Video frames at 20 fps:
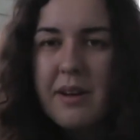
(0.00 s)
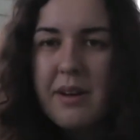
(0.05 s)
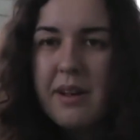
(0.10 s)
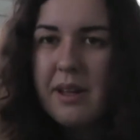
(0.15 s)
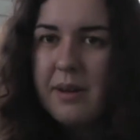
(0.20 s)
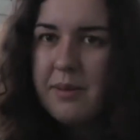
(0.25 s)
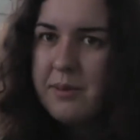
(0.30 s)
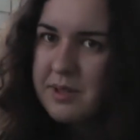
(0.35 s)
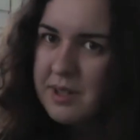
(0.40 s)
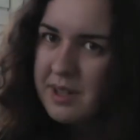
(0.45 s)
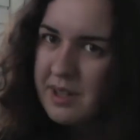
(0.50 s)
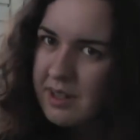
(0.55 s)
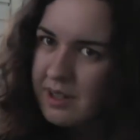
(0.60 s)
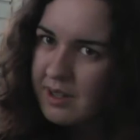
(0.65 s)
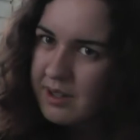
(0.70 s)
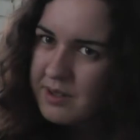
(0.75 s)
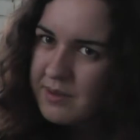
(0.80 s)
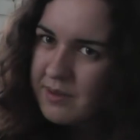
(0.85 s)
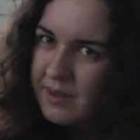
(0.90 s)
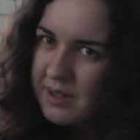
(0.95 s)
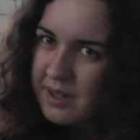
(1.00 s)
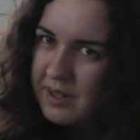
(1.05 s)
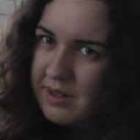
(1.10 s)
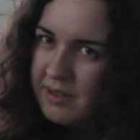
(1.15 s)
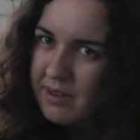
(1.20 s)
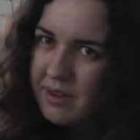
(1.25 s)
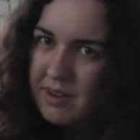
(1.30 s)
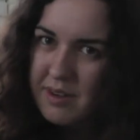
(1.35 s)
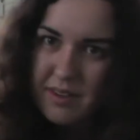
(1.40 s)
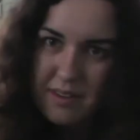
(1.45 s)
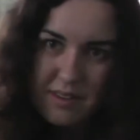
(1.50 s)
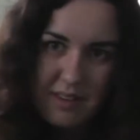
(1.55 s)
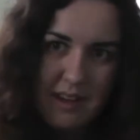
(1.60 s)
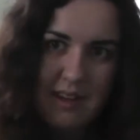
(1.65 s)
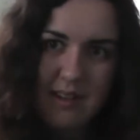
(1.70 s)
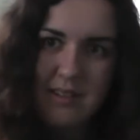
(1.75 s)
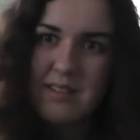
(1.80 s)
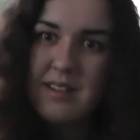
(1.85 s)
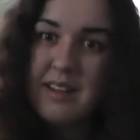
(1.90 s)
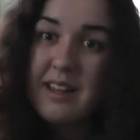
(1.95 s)
I was going to go as Freddy Krueger
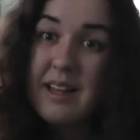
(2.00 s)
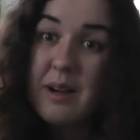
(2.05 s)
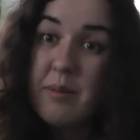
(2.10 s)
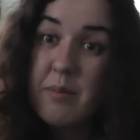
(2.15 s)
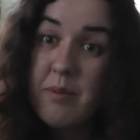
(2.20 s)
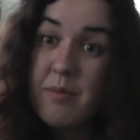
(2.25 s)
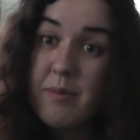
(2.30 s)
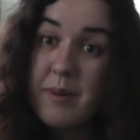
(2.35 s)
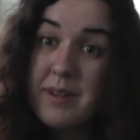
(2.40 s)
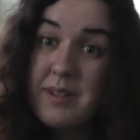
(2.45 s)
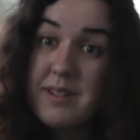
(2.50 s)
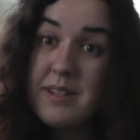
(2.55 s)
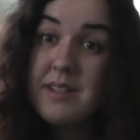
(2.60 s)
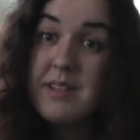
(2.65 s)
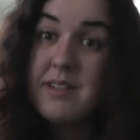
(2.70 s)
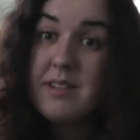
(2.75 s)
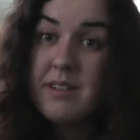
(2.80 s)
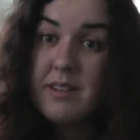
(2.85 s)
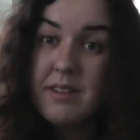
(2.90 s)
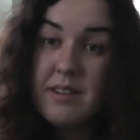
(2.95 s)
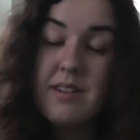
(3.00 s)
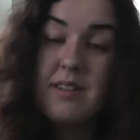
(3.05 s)
thanks to the help of my sister,